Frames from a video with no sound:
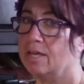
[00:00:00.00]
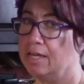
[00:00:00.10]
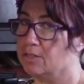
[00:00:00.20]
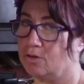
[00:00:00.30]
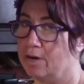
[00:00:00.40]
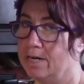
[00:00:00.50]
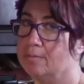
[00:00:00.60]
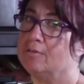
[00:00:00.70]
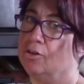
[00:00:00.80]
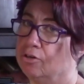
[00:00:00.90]
and it's great.
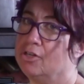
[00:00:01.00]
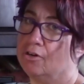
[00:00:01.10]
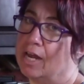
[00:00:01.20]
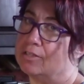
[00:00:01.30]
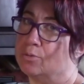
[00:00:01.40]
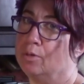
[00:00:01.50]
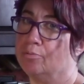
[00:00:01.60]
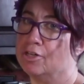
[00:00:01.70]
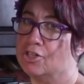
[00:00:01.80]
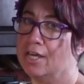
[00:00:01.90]
Your guests will
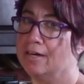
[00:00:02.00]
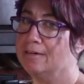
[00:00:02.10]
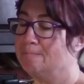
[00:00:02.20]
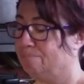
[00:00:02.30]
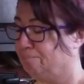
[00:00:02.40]
appreciate it.